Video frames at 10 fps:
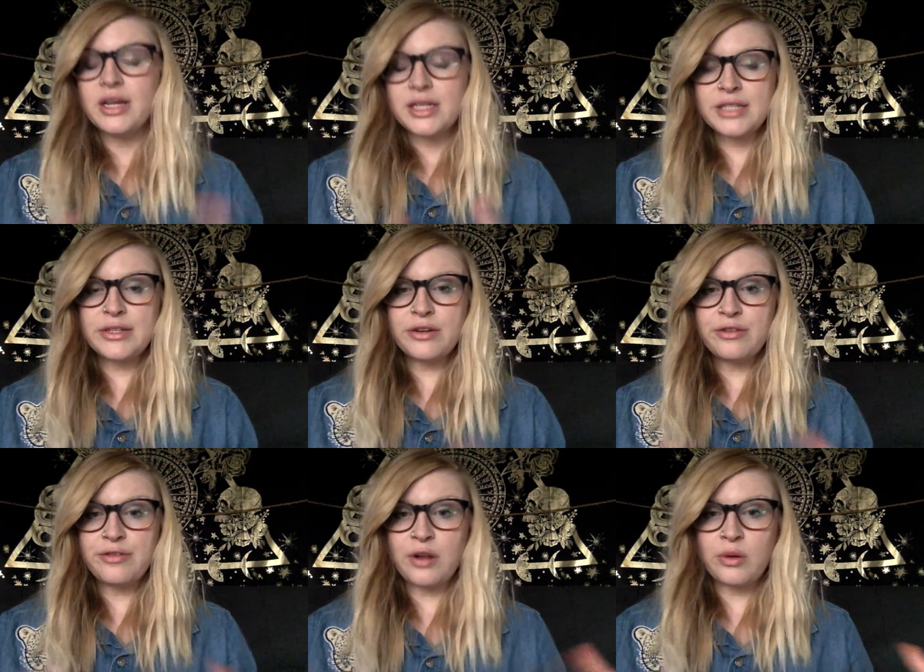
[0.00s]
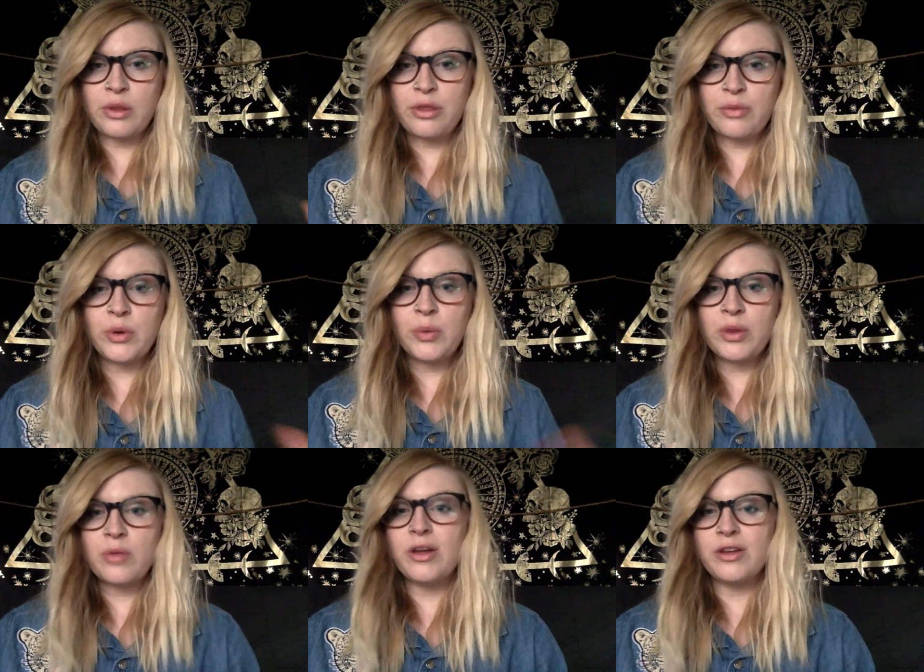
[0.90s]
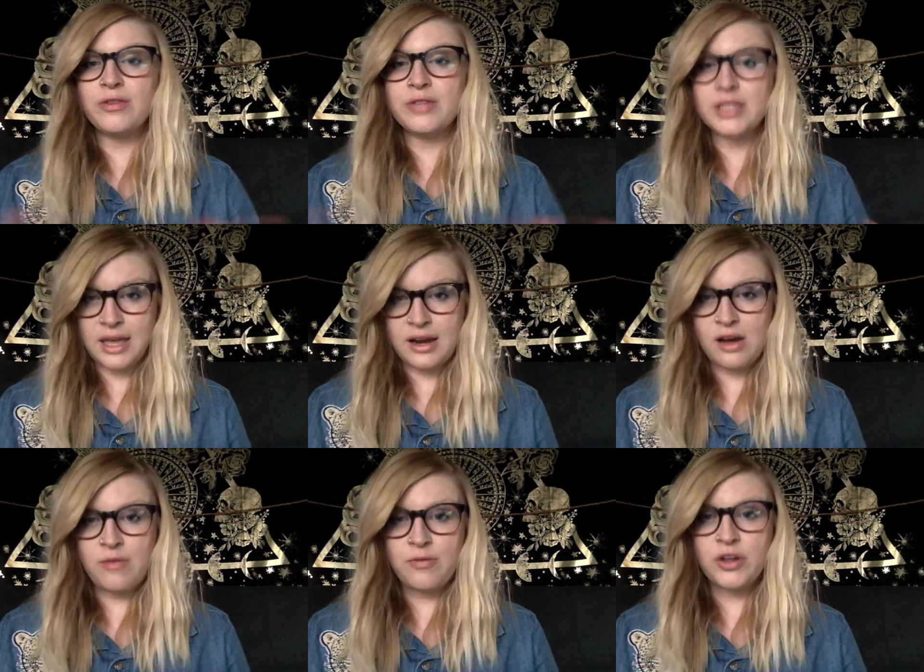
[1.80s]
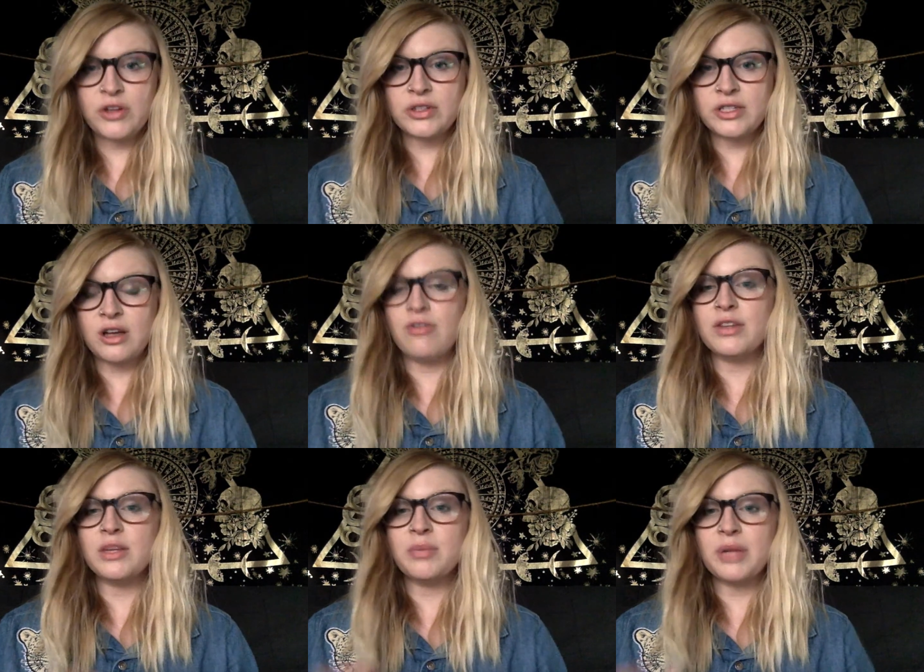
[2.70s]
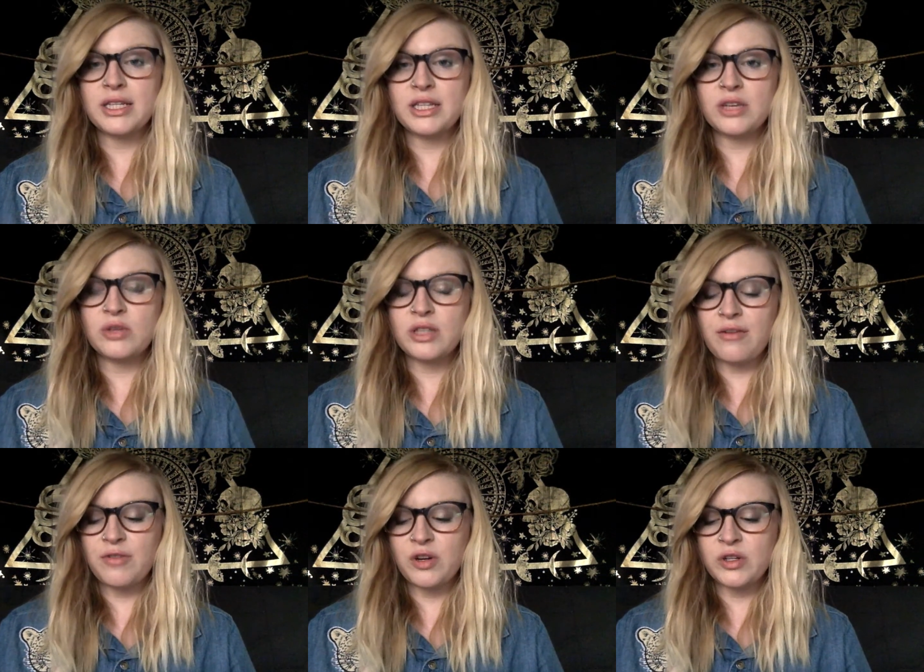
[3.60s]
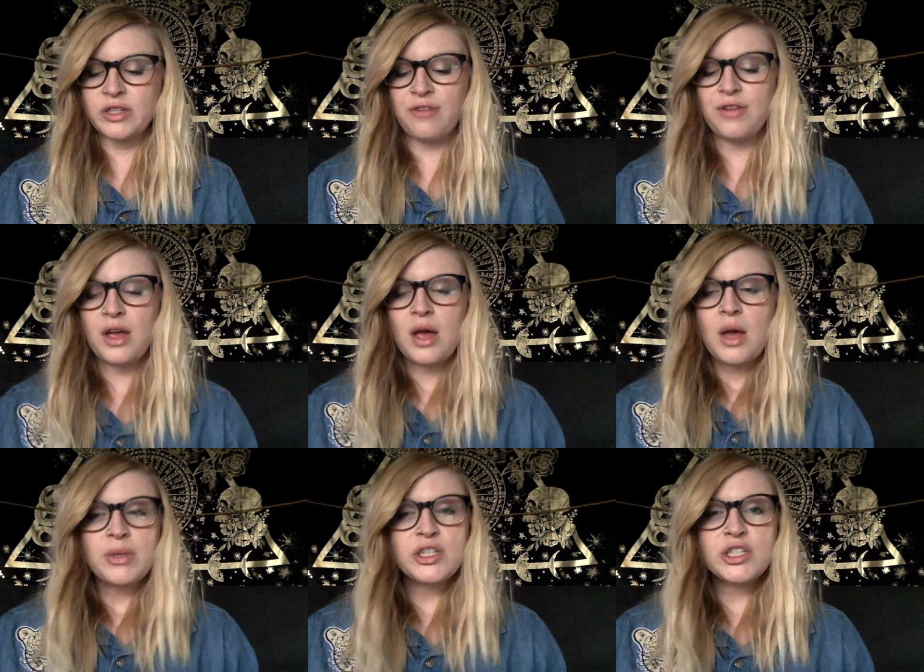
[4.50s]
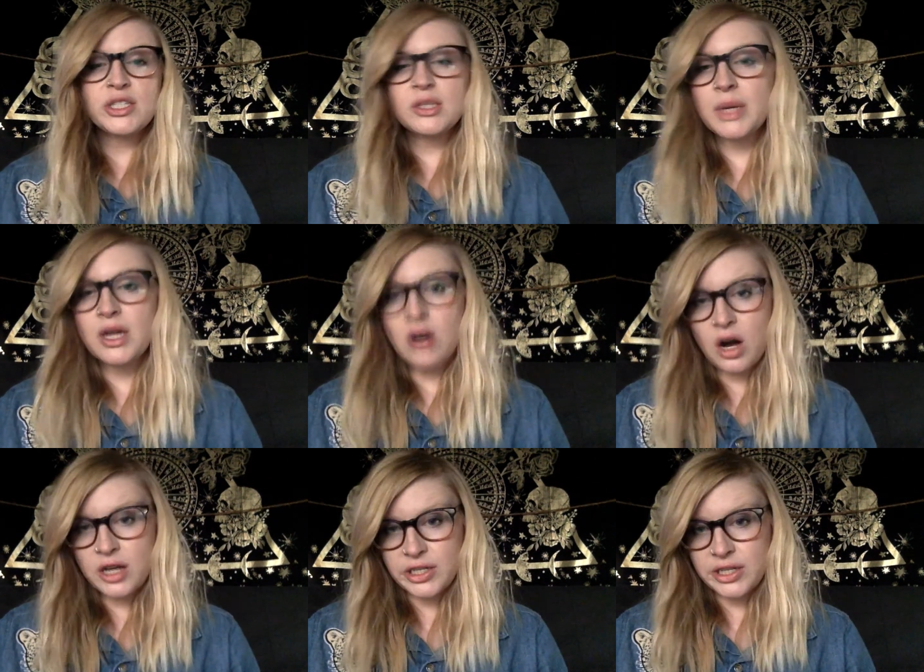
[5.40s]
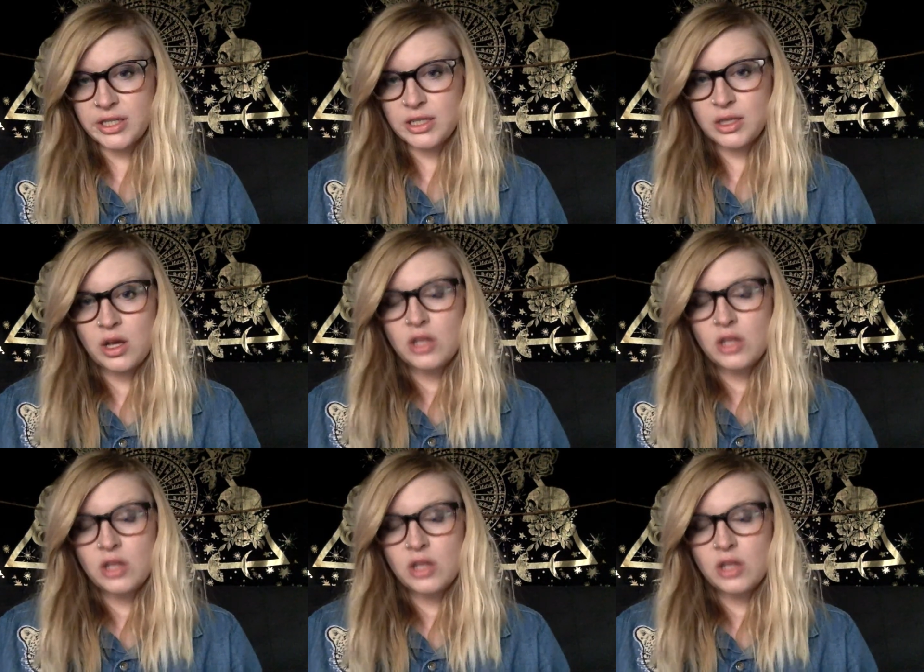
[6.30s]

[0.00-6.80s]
still follow through with what you've set up for yourself and the plans that you set up for yourself. But just to be cautious,